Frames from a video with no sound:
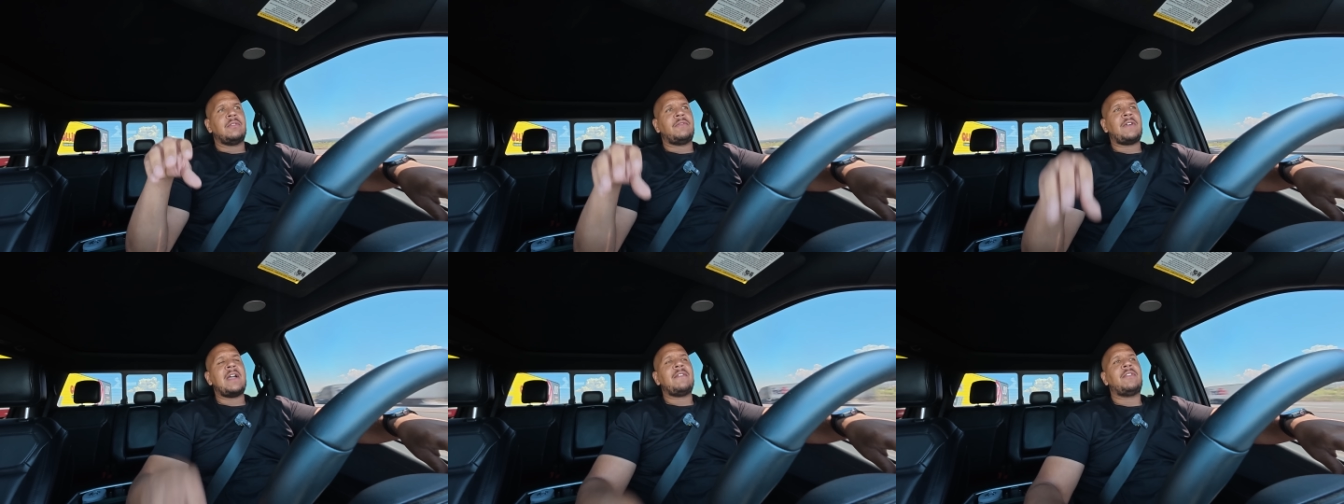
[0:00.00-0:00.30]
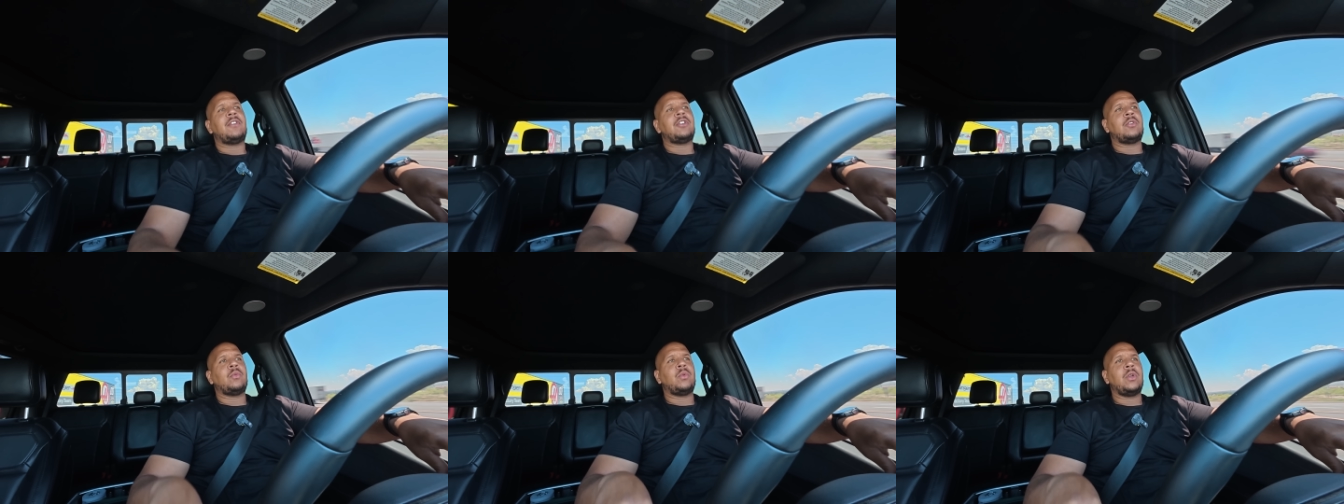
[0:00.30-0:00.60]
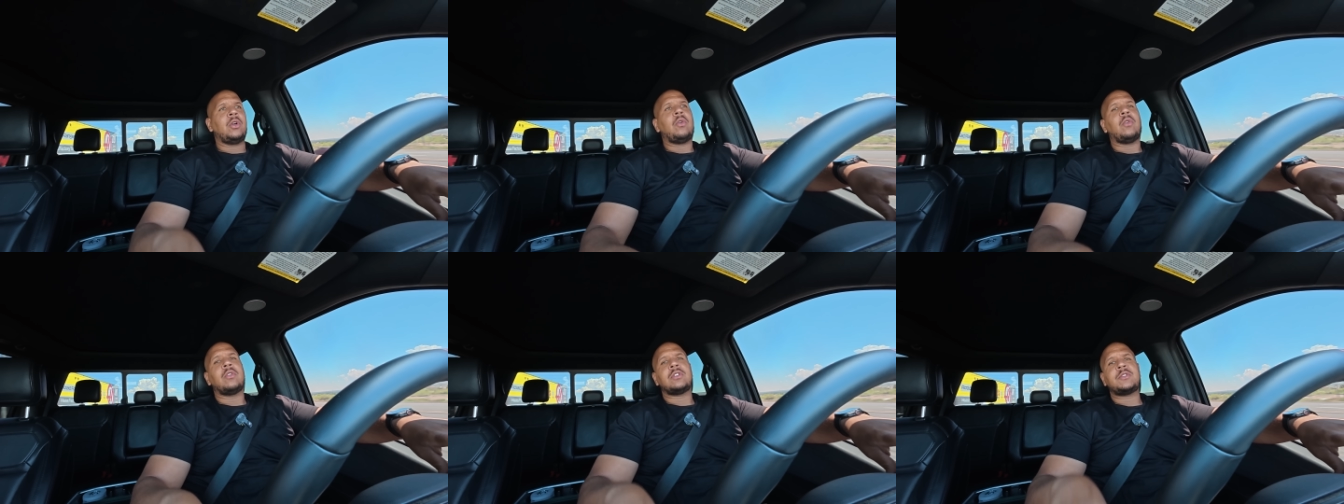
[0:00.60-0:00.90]
500
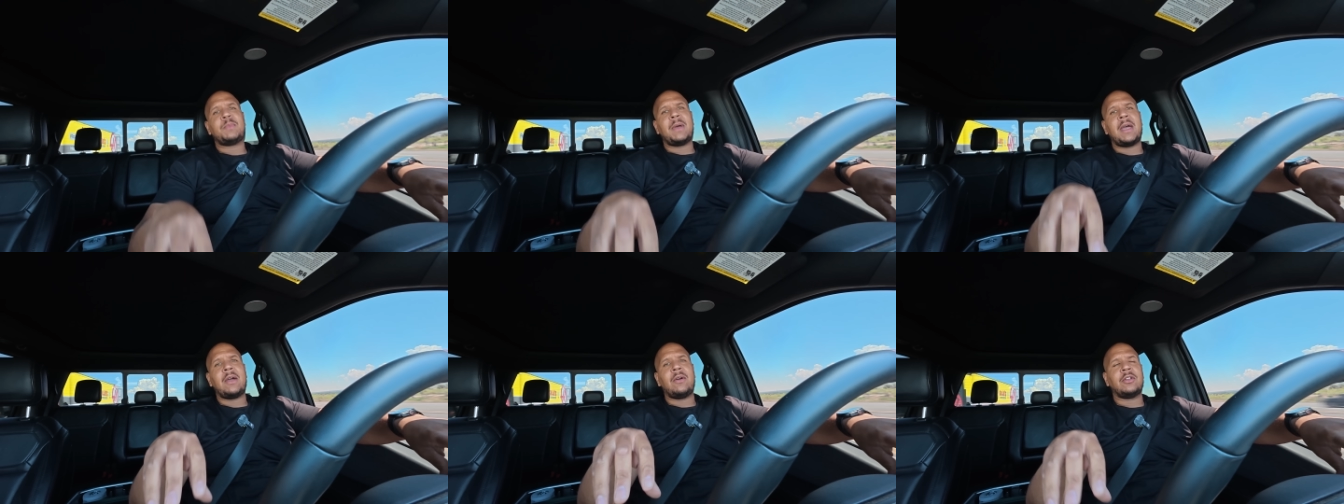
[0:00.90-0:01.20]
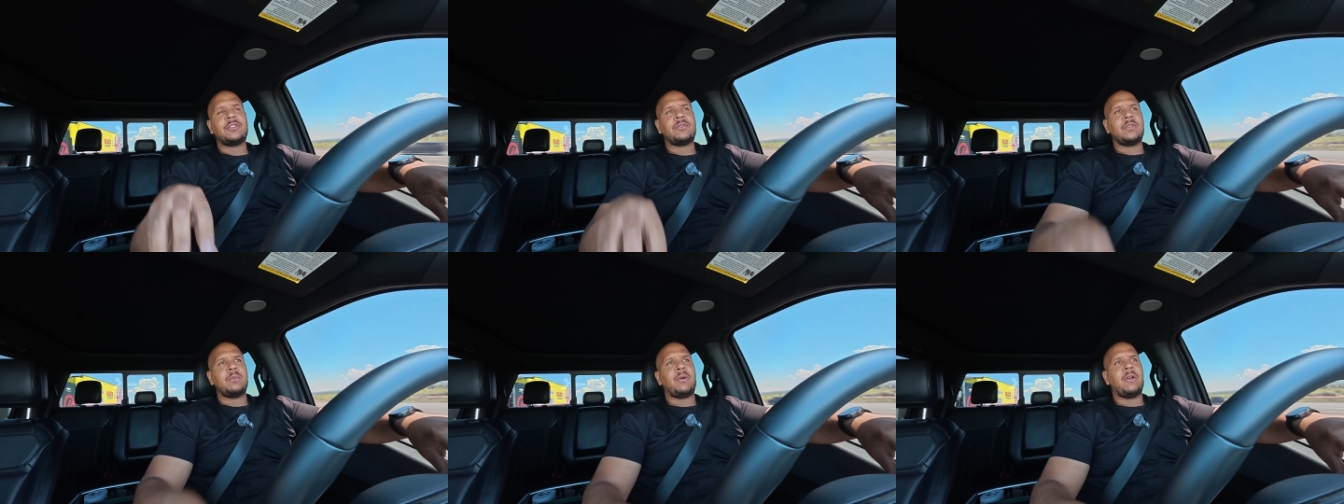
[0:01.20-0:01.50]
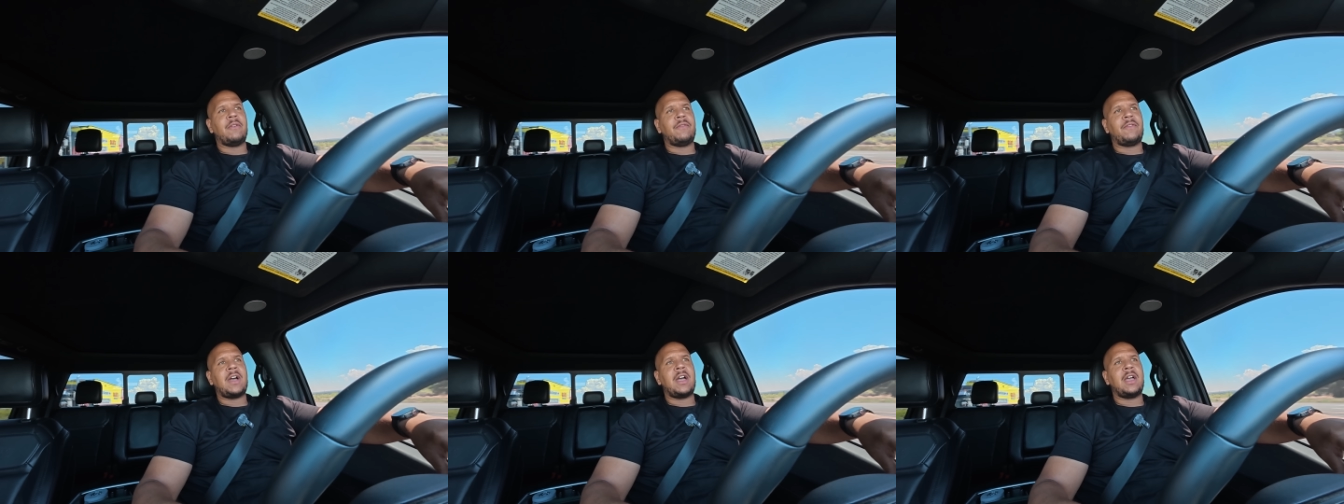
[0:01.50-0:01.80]
wheel horsepower
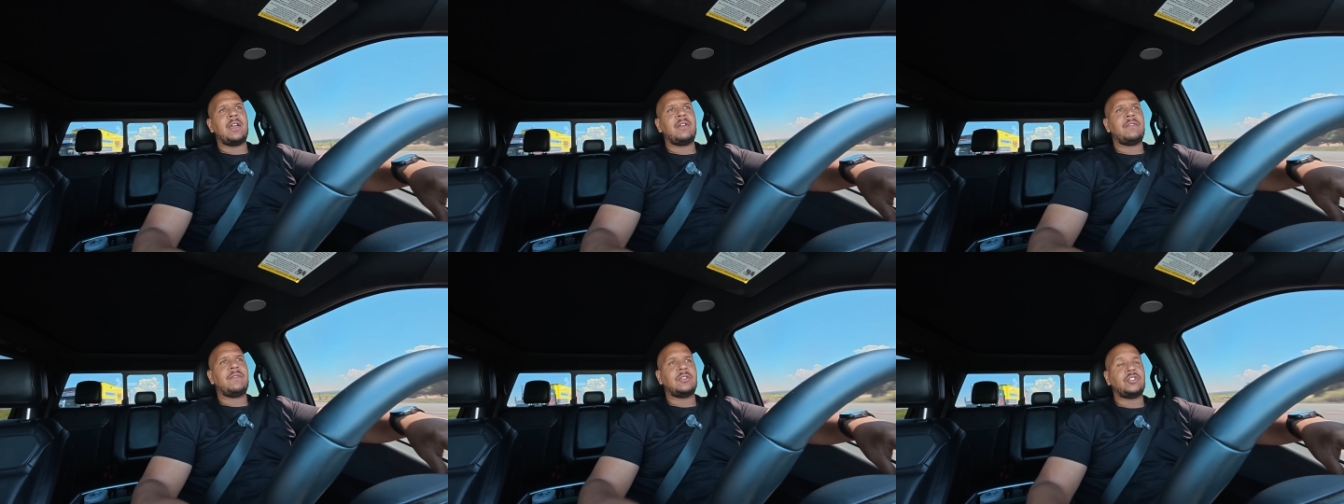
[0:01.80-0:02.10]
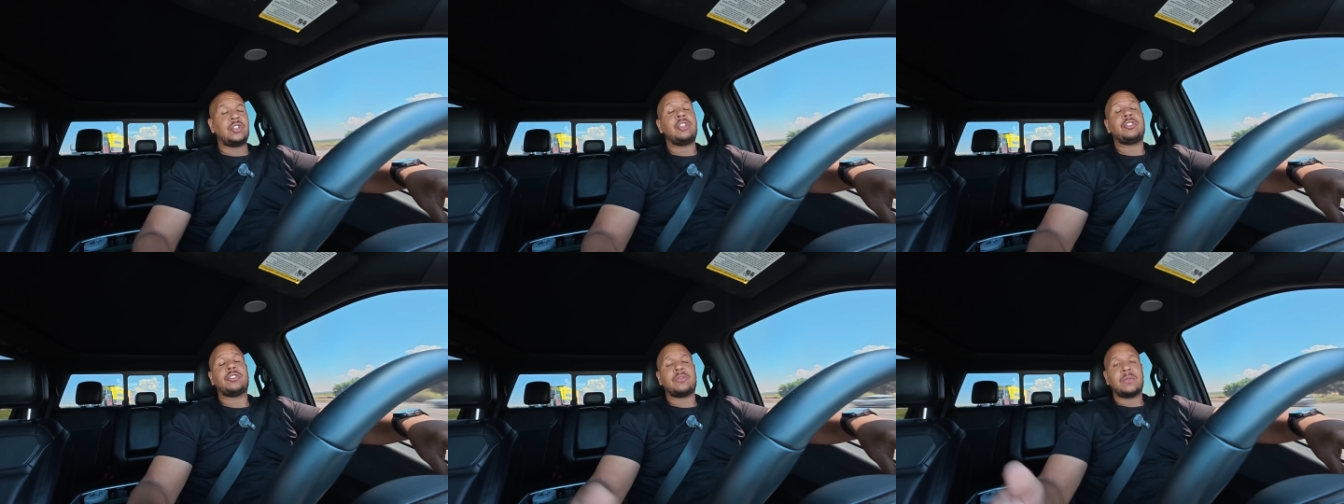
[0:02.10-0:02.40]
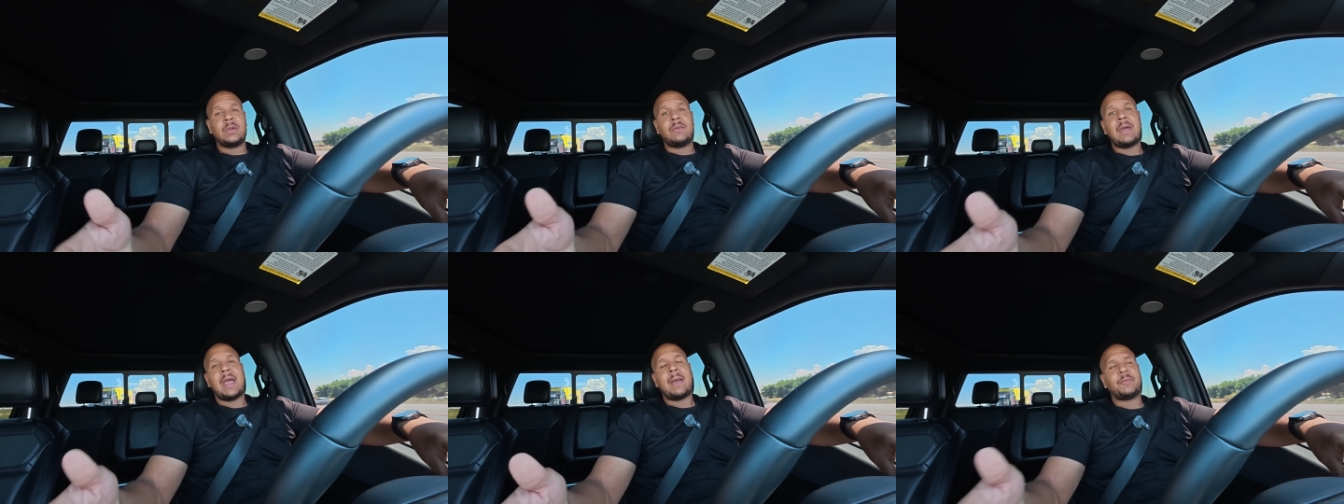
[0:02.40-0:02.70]
3.5 Gen
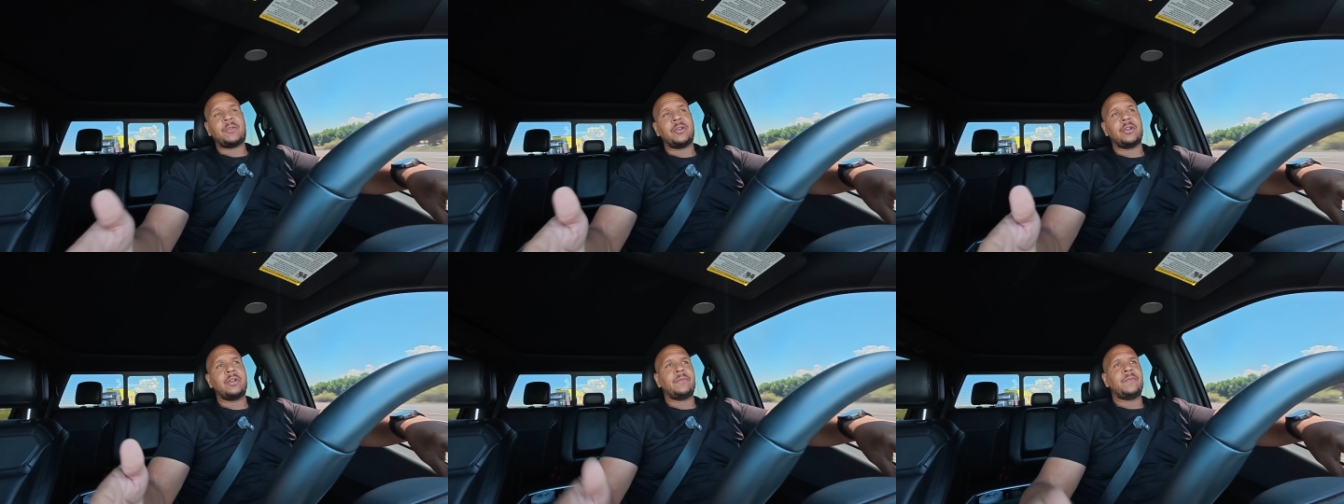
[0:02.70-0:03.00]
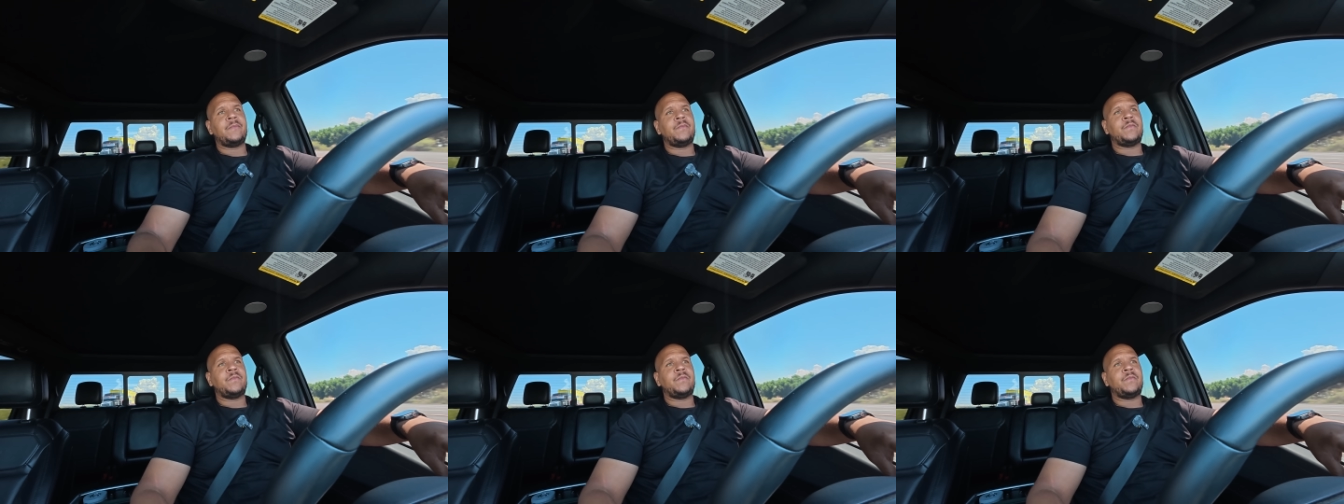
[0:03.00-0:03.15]
3 Raptor.